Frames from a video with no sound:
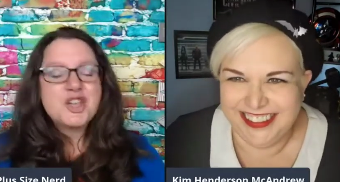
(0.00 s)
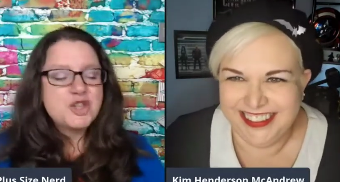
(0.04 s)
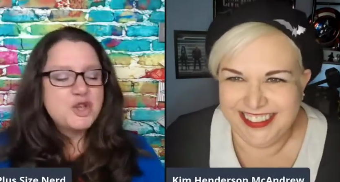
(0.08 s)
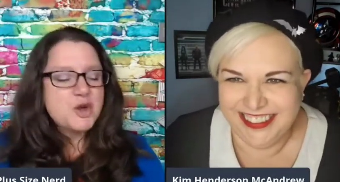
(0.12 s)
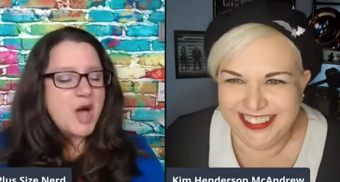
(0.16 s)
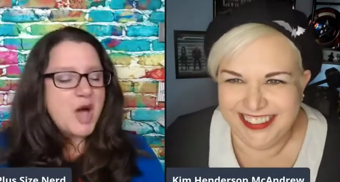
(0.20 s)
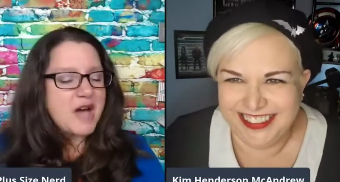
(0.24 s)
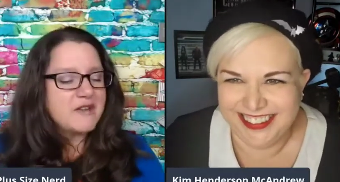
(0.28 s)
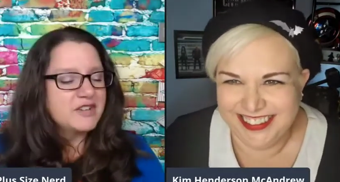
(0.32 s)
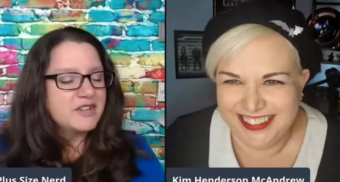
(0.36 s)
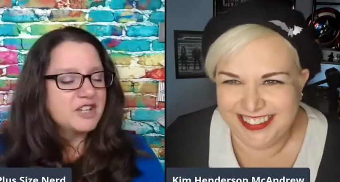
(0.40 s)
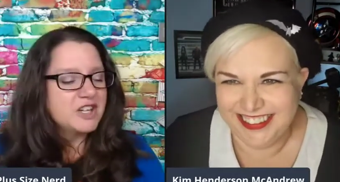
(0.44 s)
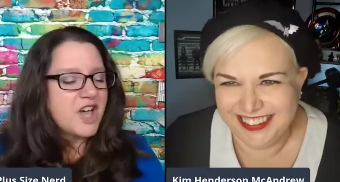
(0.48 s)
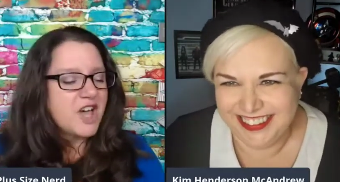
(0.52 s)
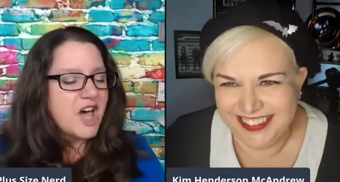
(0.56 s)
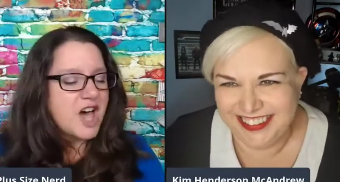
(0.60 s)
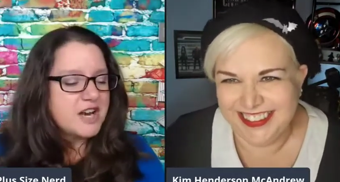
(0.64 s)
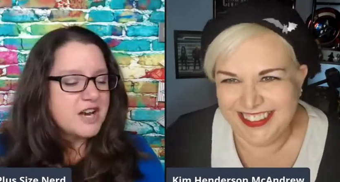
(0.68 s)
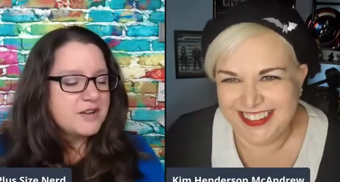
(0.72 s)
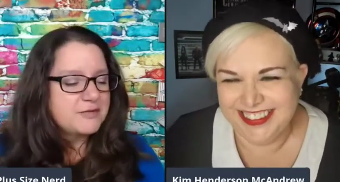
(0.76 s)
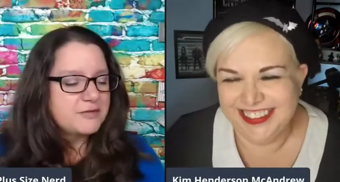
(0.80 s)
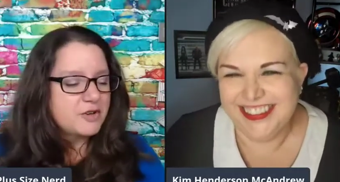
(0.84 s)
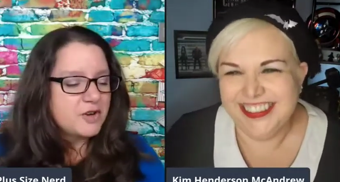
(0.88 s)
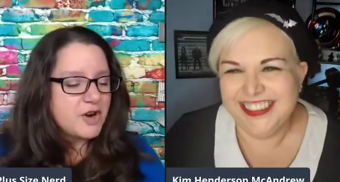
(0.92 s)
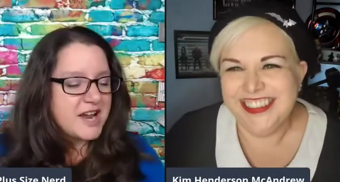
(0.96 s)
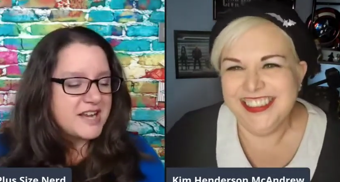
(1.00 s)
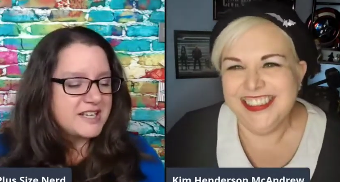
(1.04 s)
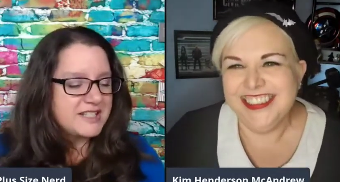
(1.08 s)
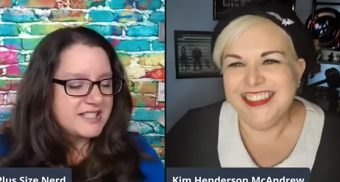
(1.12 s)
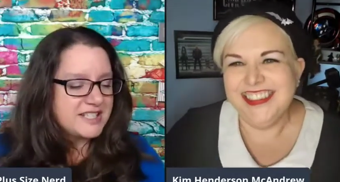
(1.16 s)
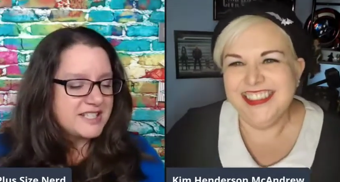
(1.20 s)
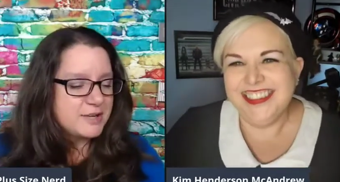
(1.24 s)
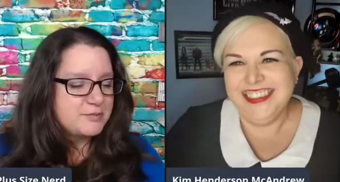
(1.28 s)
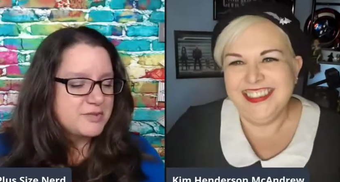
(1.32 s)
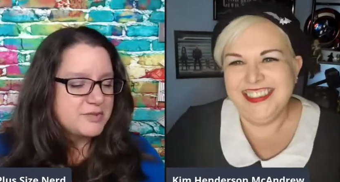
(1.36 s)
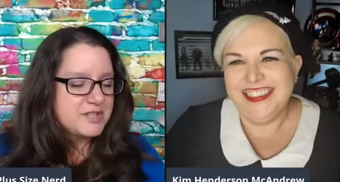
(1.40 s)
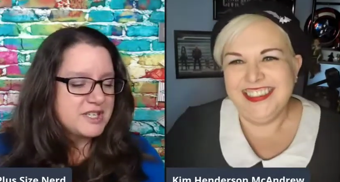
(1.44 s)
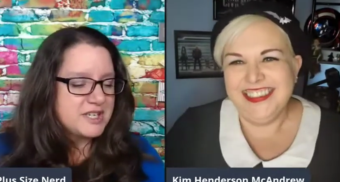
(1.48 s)
Speaker 1: you have a lot of great
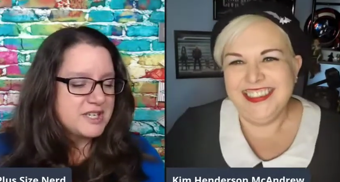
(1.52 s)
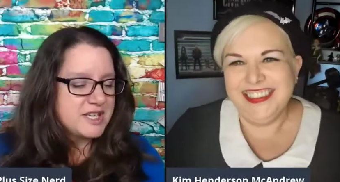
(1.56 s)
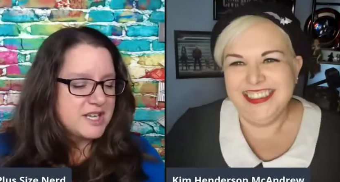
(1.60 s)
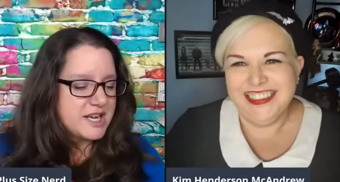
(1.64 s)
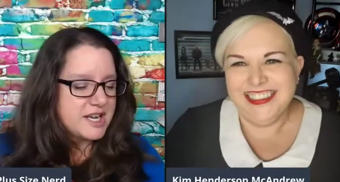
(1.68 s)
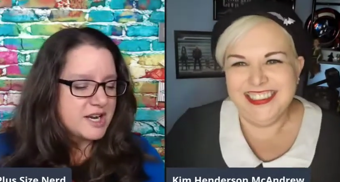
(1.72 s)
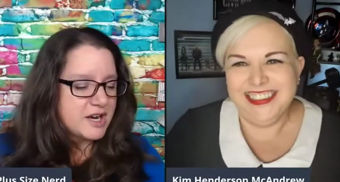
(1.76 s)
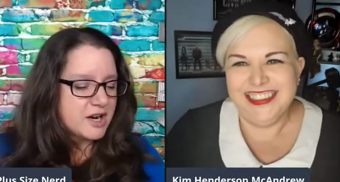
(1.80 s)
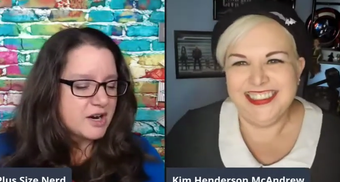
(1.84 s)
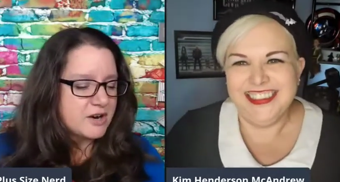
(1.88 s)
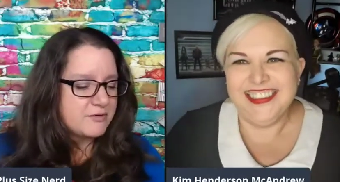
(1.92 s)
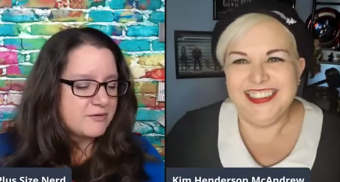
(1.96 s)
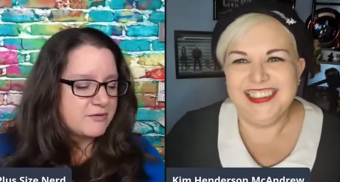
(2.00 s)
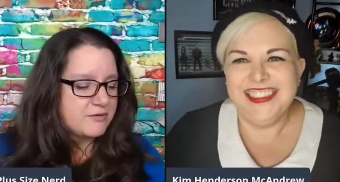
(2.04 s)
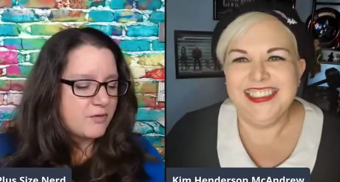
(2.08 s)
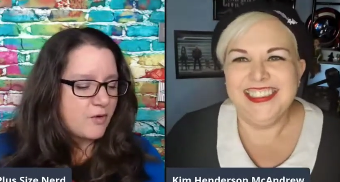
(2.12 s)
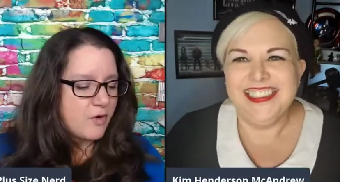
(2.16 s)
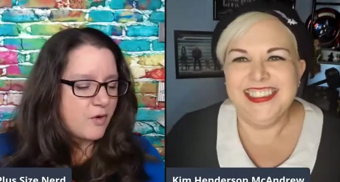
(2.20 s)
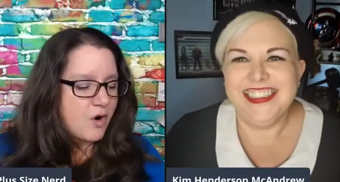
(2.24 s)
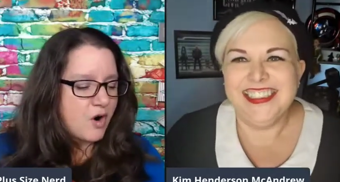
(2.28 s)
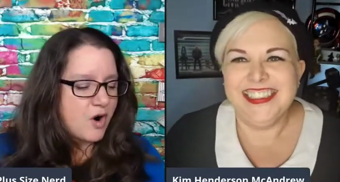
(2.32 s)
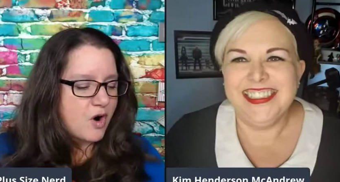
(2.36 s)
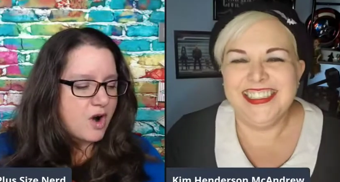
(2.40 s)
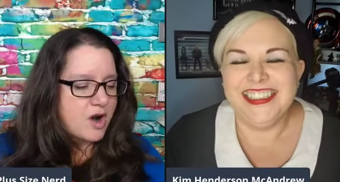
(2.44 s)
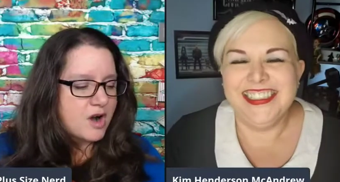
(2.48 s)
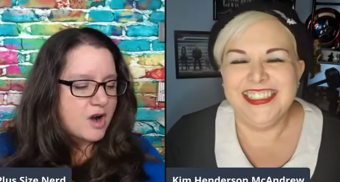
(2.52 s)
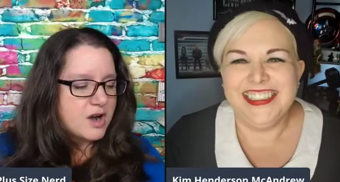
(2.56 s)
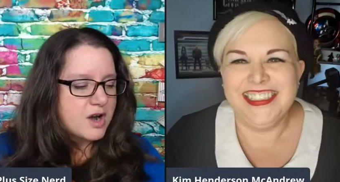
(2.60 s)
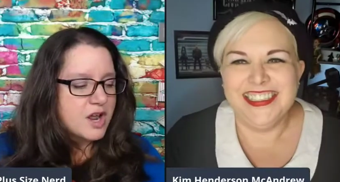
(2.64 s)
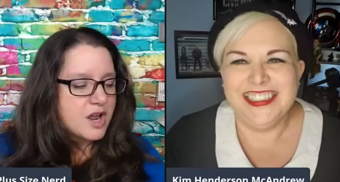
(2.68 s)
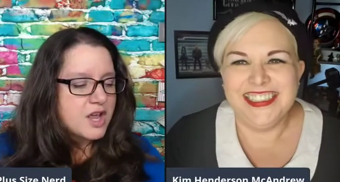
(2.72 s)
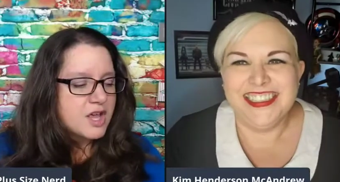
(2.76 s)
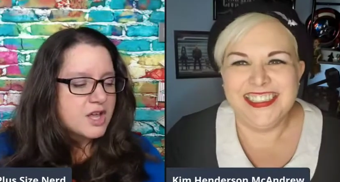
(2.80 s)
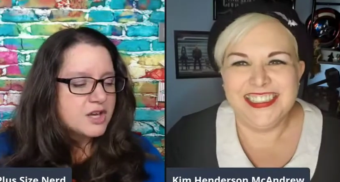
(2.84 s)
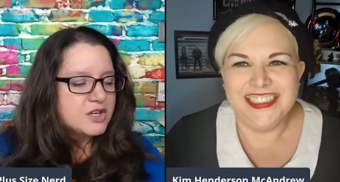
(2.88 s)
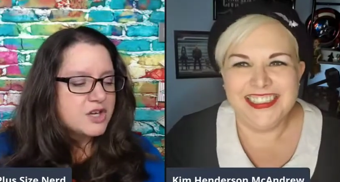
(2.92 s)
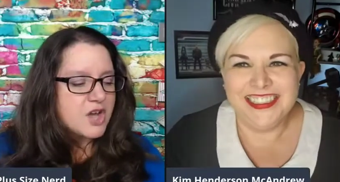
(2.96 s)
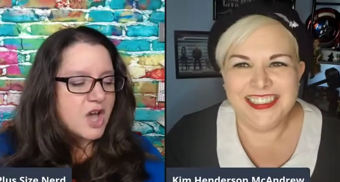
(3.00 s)
tips in here for
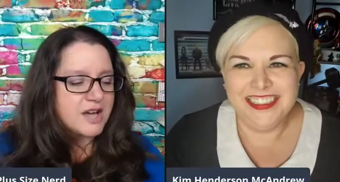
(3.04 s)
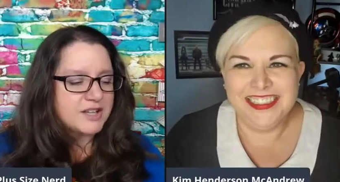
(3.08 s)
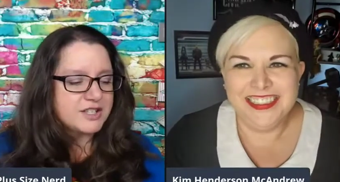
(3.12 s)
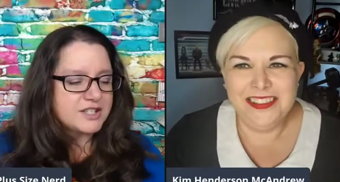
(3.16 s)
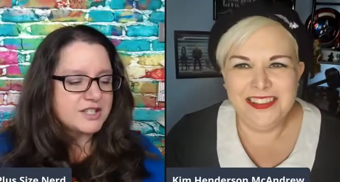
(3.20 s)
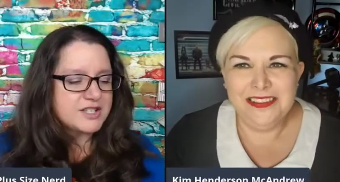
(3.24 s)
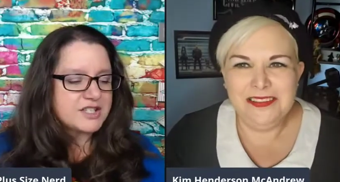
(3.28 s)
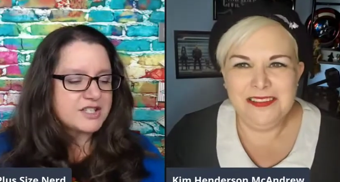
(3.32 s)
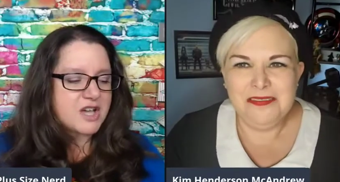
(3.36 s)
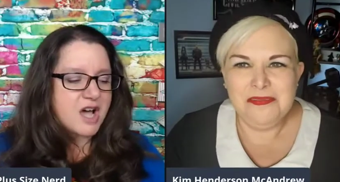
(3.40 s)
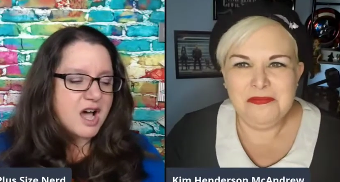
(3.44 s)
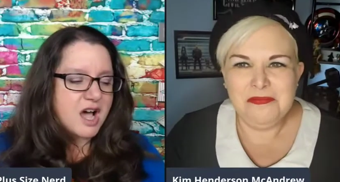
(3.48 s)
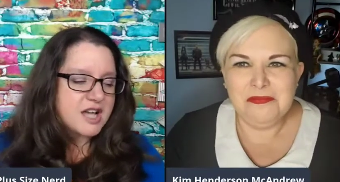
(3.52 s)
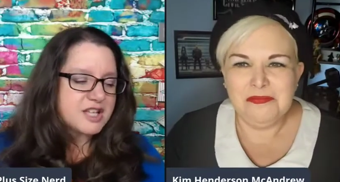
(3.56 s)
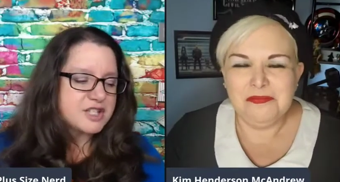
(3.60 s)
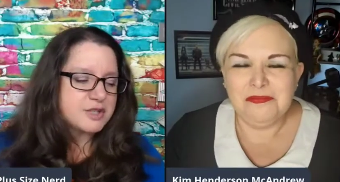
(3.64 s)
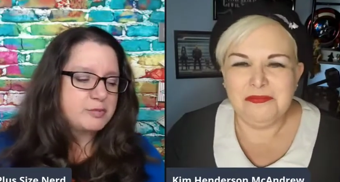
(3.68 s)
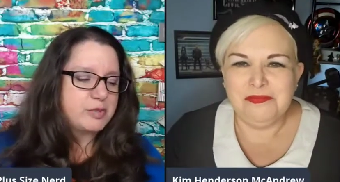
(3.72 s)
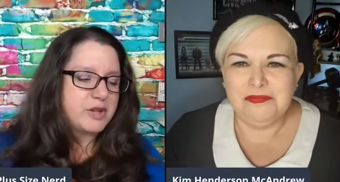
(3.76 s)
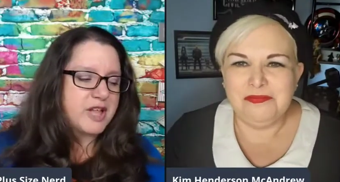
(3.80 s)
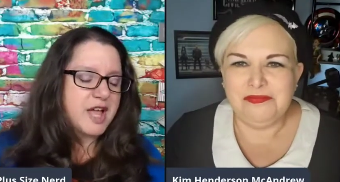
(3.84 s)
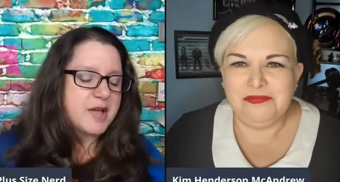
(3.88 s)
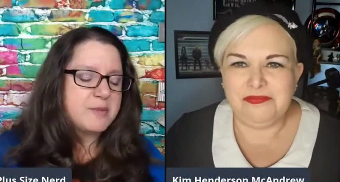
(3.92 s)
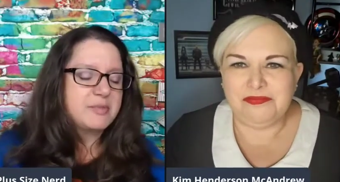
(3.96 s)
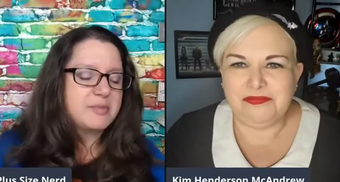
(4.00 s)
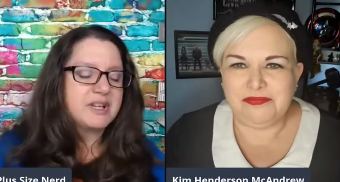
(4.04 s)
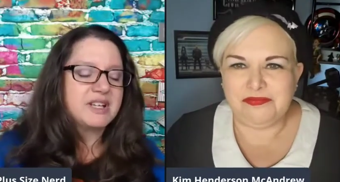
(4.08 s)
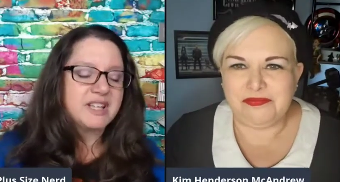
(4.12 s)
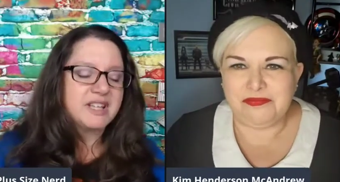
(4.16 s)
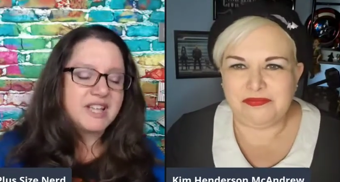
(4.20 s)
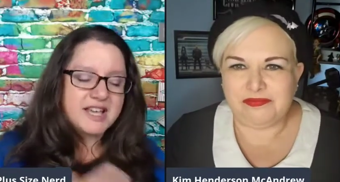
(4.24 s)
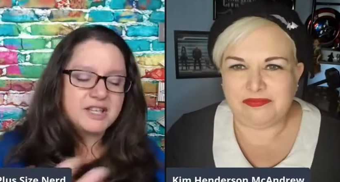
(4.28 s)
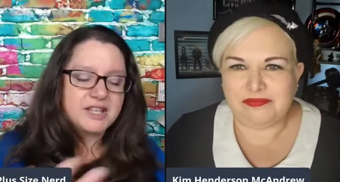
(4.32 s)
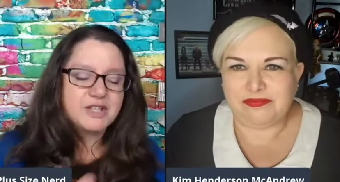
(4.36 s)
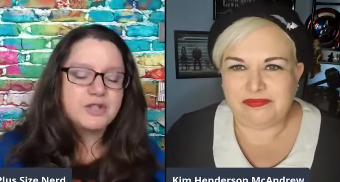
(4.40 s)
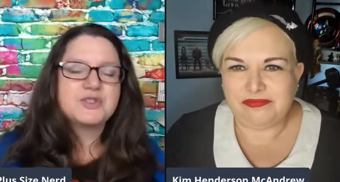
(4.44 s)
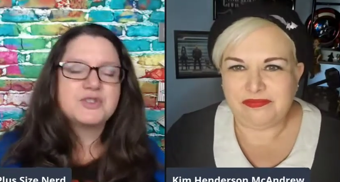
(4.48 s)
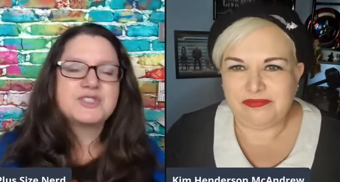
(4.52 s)
not just cosplay, but
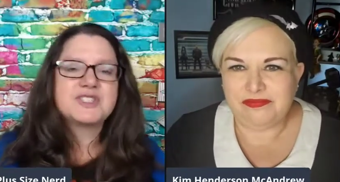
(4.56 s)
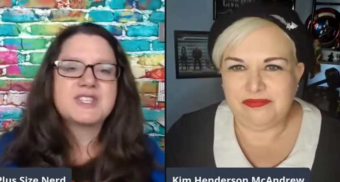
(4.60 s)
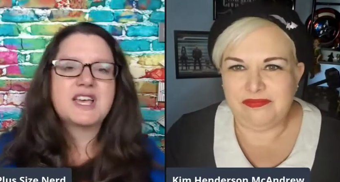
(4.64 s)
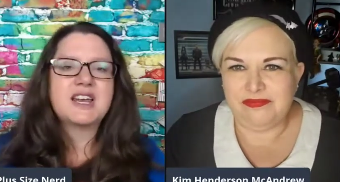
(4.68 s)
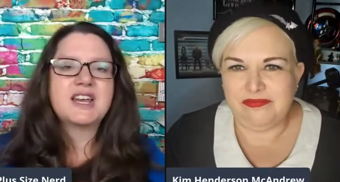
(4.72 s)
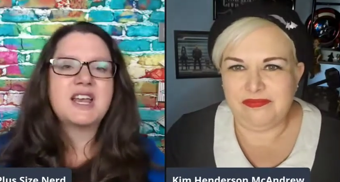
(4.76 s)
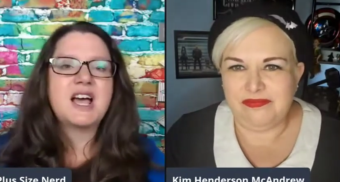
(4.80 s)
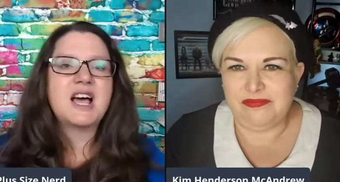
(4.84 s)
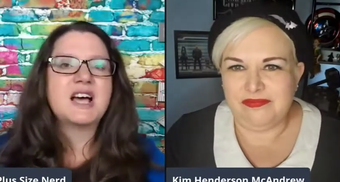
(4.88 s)
like you said,